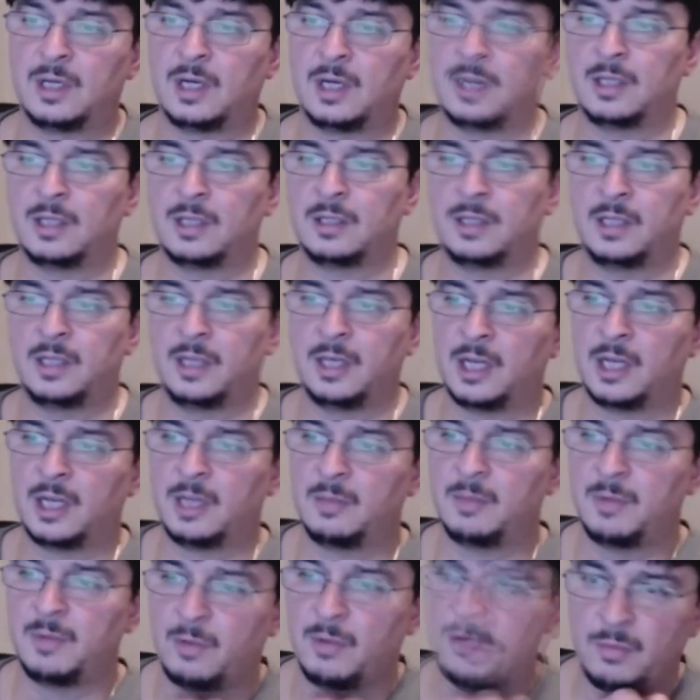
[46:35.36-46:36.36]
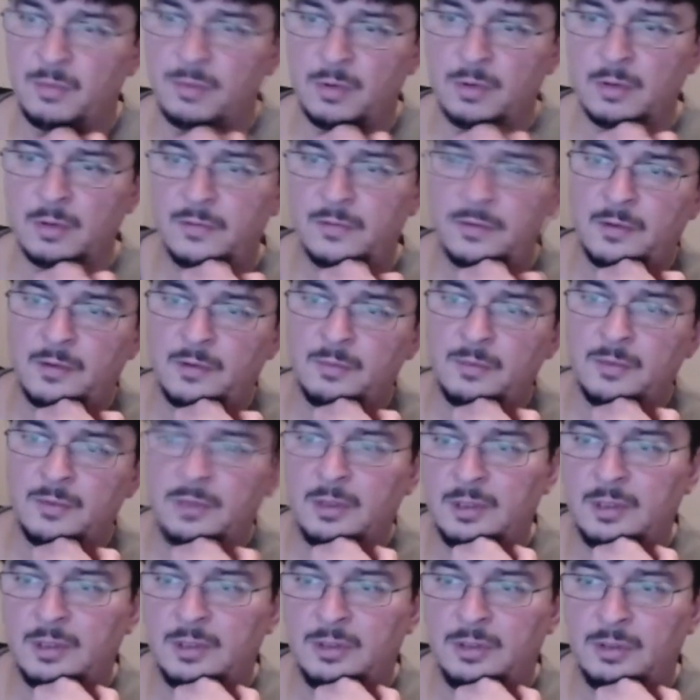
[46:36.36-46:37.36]
They're going to be removed from
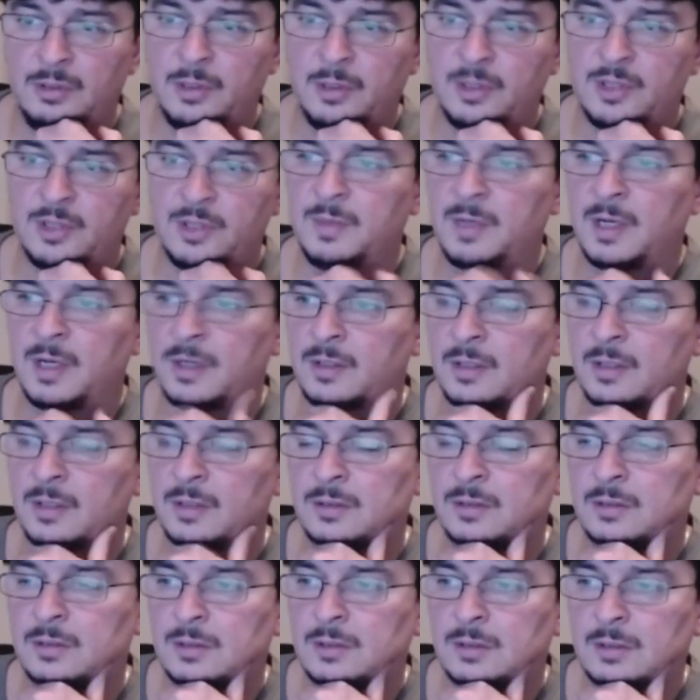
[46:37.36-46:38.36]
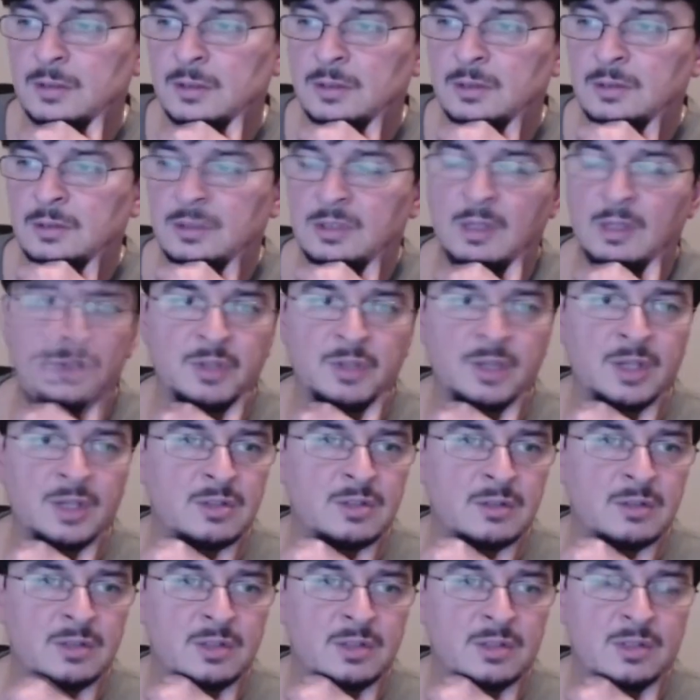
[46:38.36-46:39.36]
the US market. So I'm
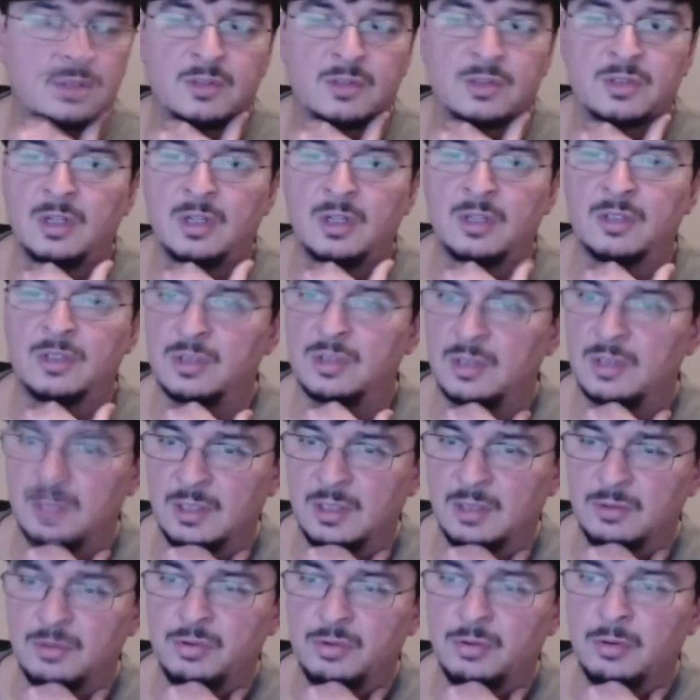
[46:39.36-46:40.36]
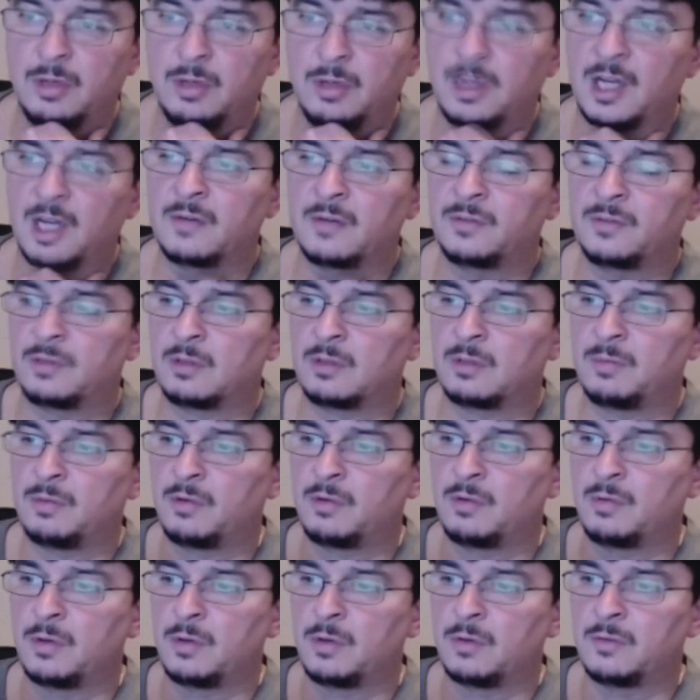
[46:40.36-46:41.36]
guessing shortly after to be
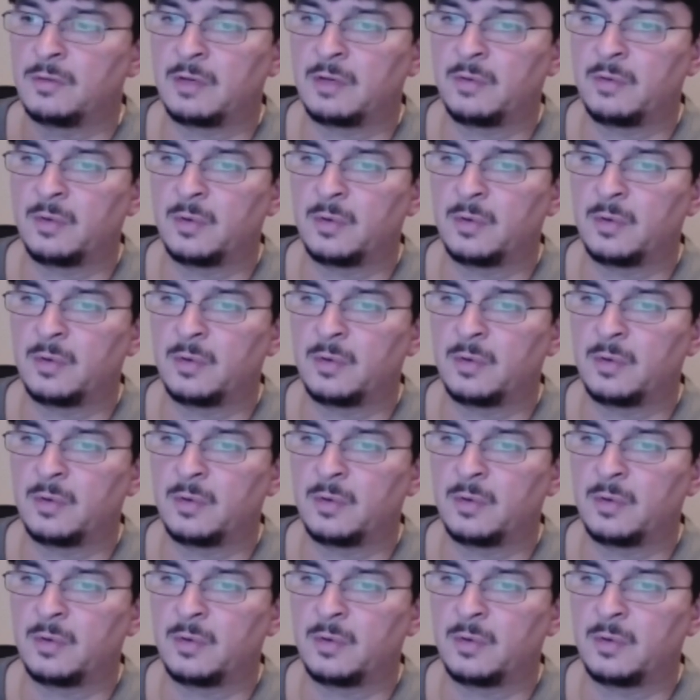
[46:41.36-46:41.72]
removed everywhere